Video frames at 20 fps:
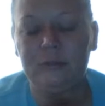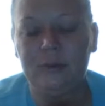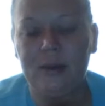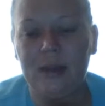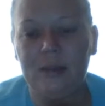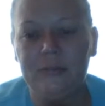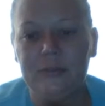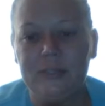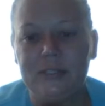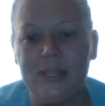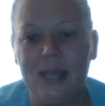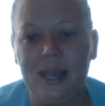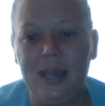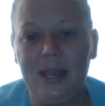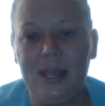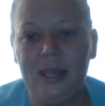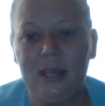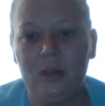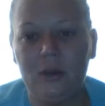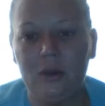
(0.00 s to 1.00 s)
throughout the
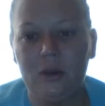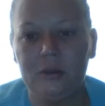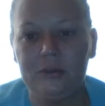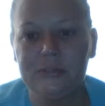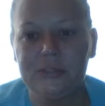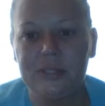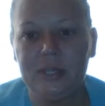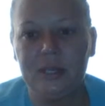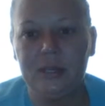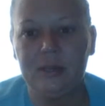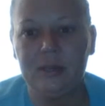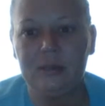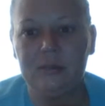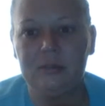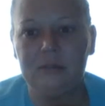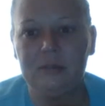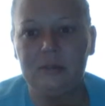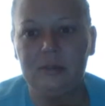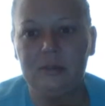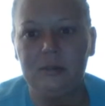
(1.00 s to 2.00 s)
day, hers
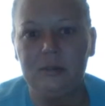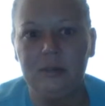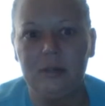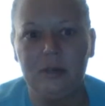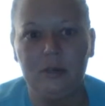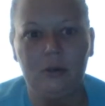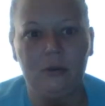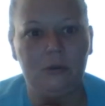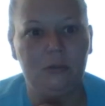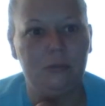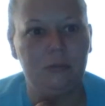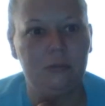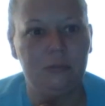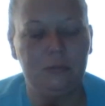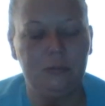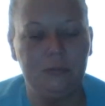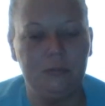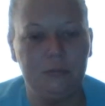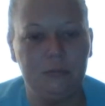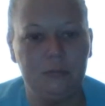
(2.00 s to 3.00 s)
get,
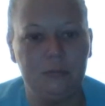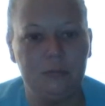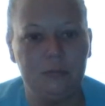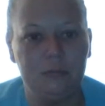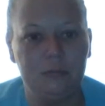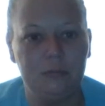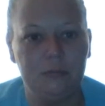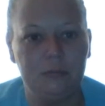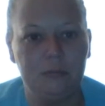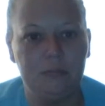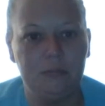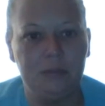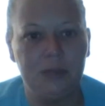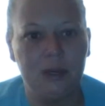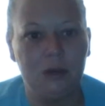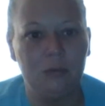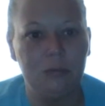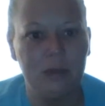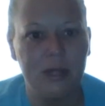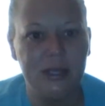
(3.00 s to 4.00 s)

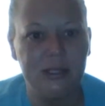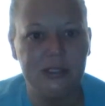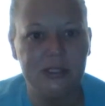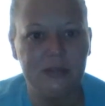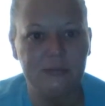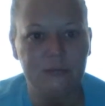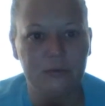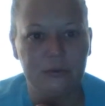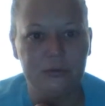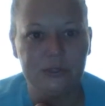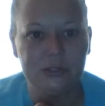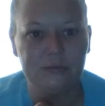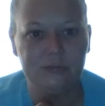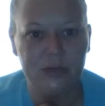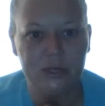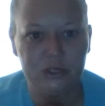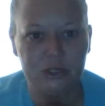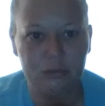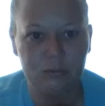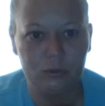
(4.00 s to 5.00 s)
big old plates of fruits and
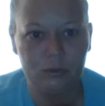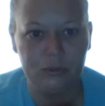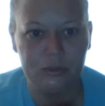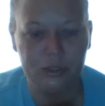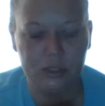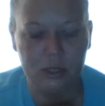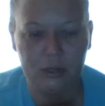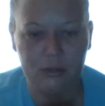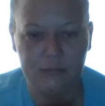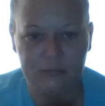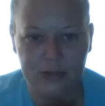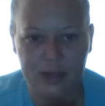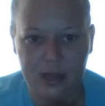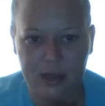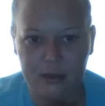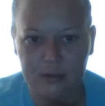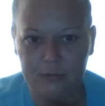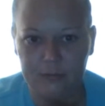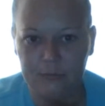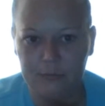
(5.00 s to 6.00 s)
vegetables and all of
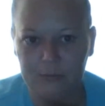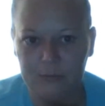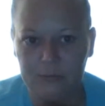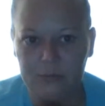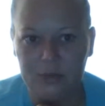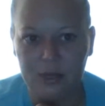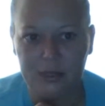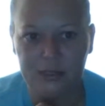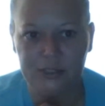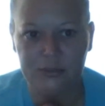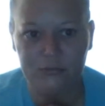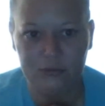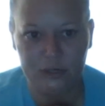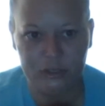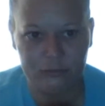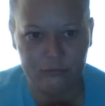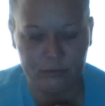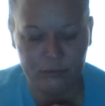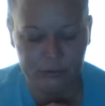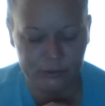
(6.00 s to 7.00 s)
that. Nice
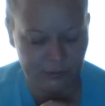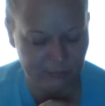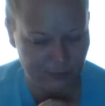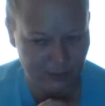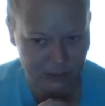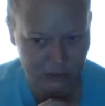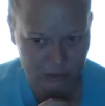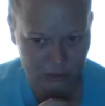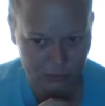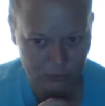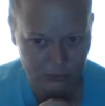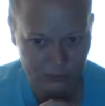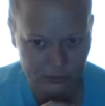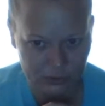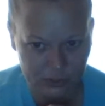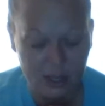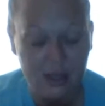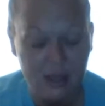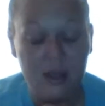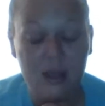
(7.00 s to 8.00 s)
fresh fruits and
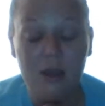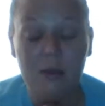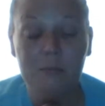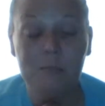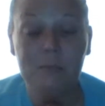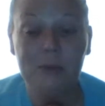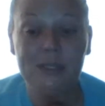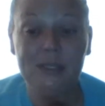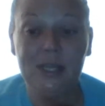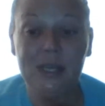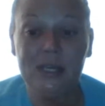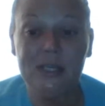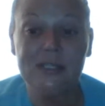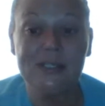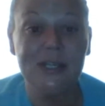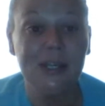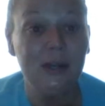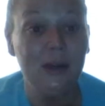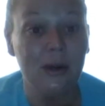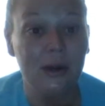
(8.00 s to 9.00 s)
vegetables. But then at
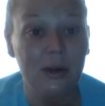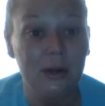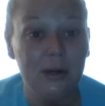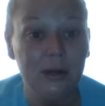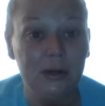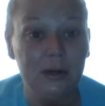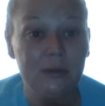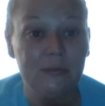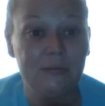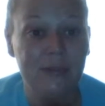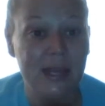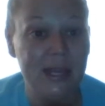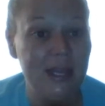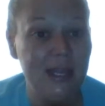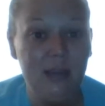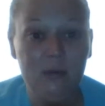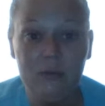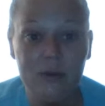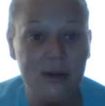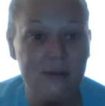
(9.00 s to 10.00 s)
dinner, they
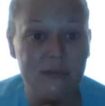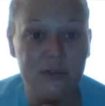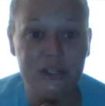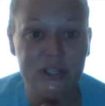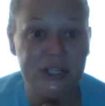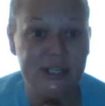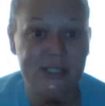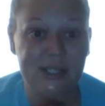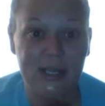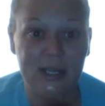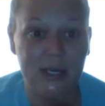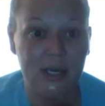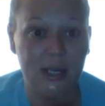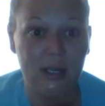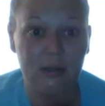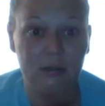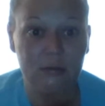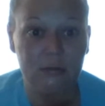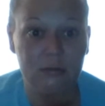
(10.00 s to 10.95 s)
eat whatever she's eating.